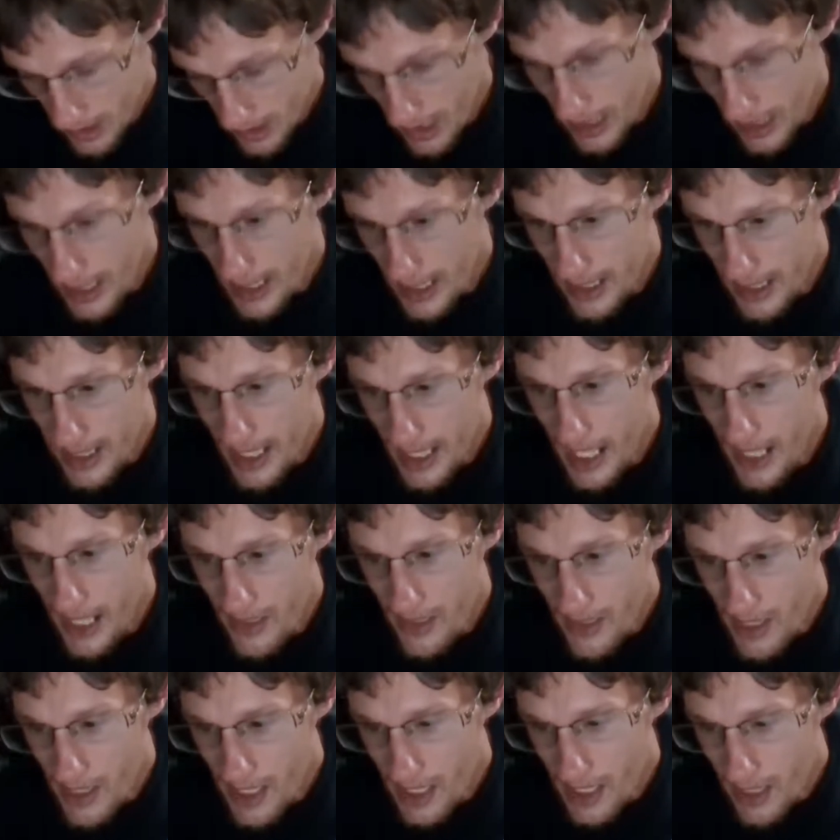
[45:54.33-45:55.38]
at a tax
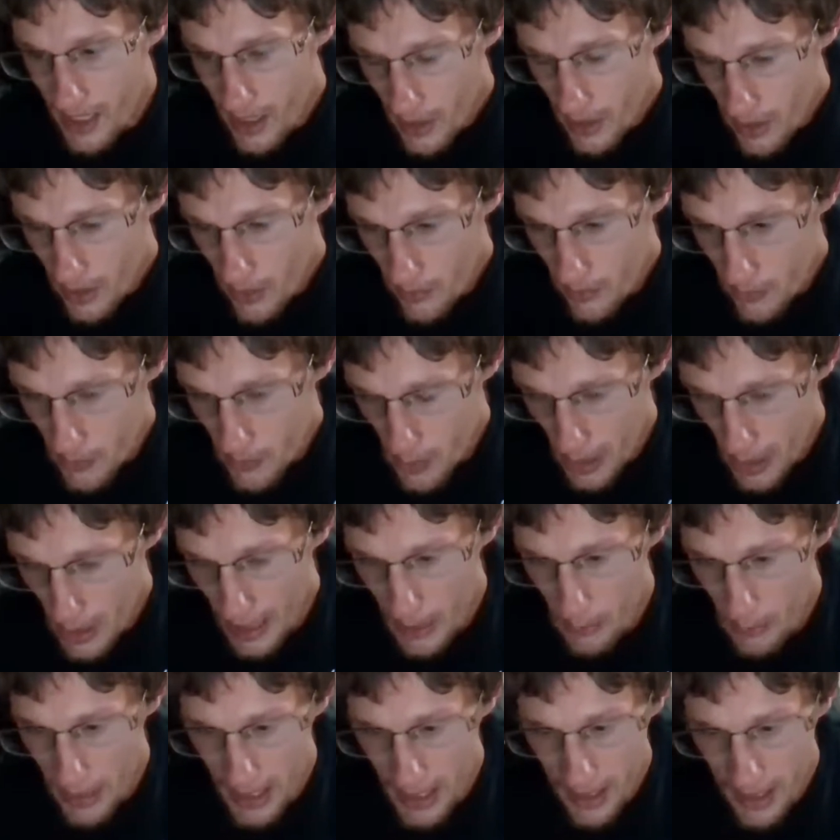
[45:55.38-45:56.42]
deed. Tried
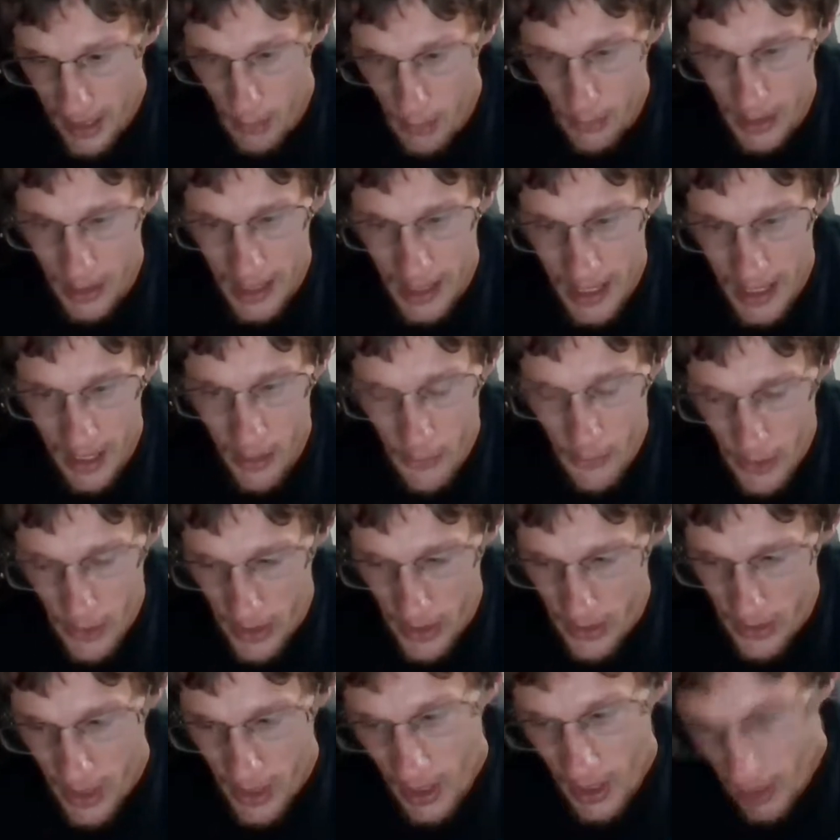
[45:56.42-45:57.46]
to buy a couple of
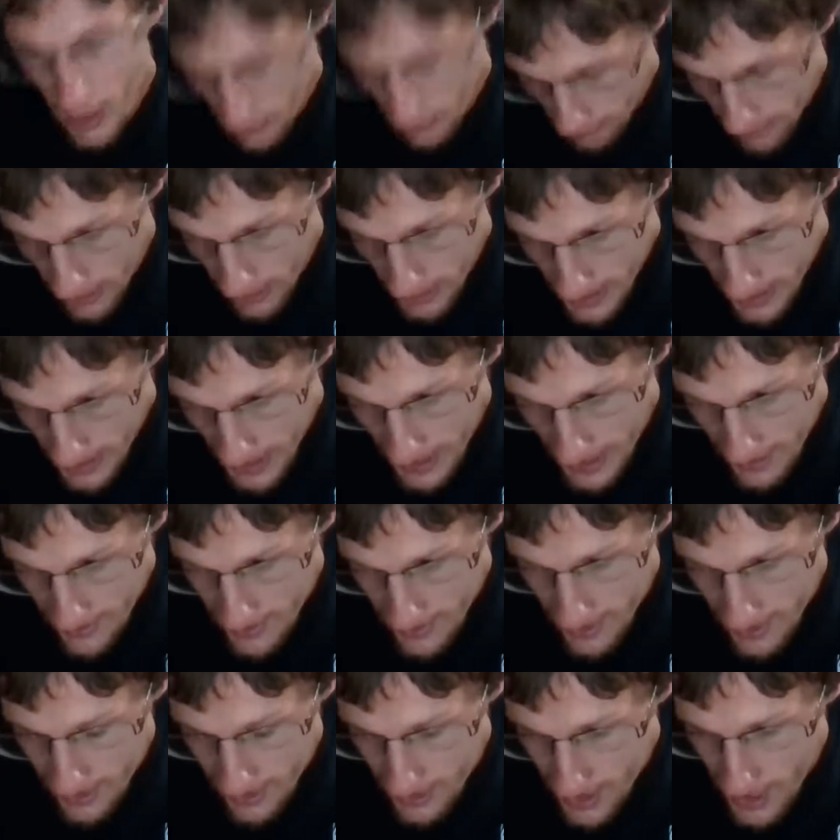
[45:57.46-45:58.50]
houses for the tax
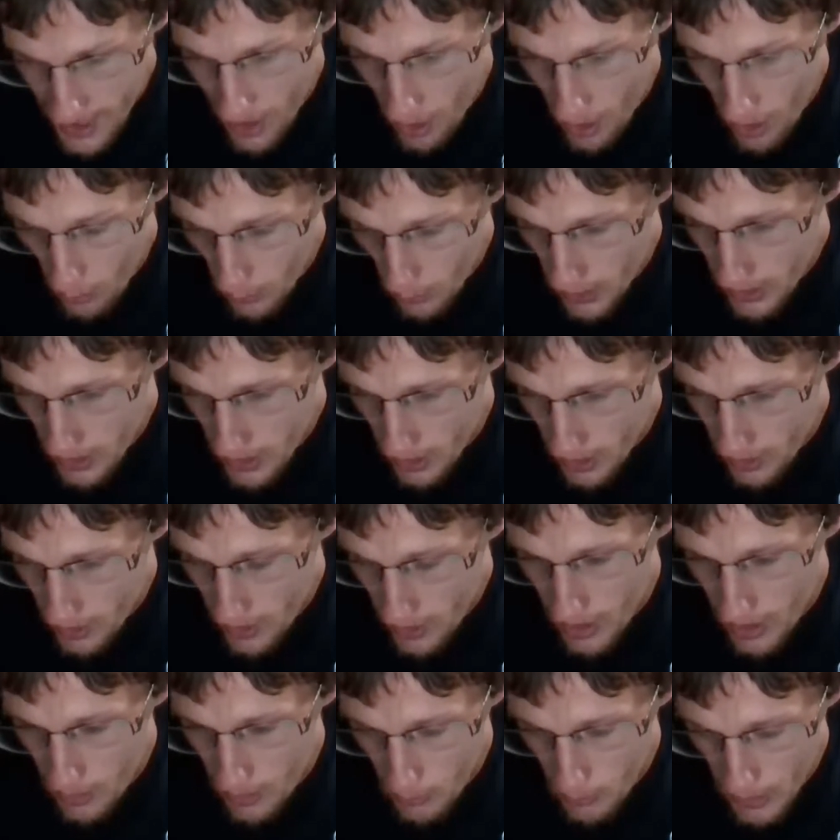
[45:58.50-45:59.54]
deed sale I went to and
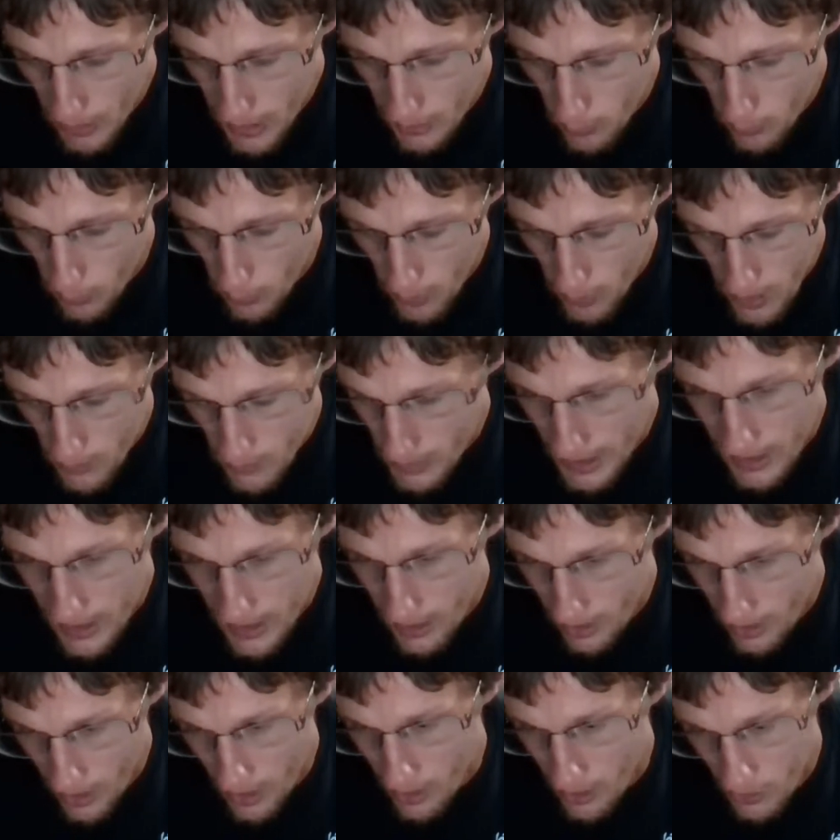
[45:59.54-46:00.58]
got the bidding war. Somebody
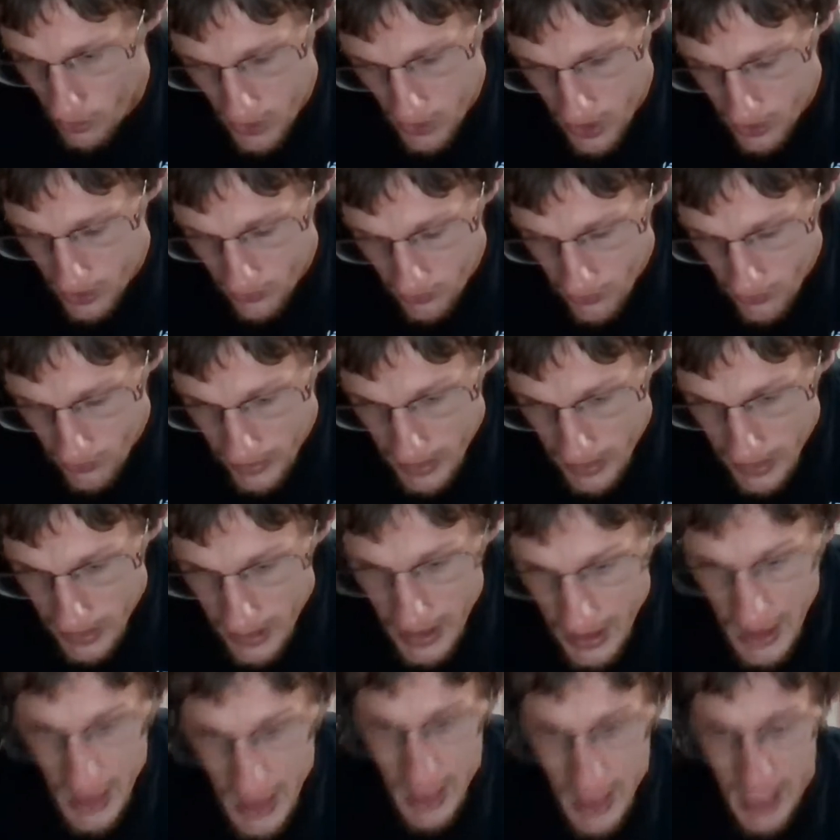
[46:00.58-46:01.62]
lost.
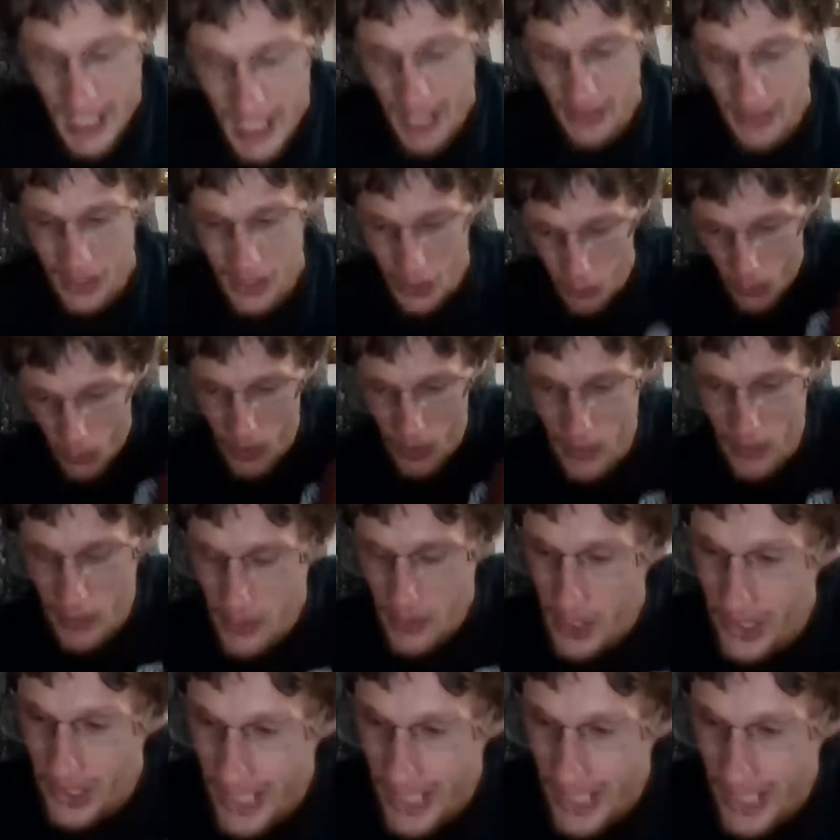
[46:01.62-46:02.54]
And I sold one of those 2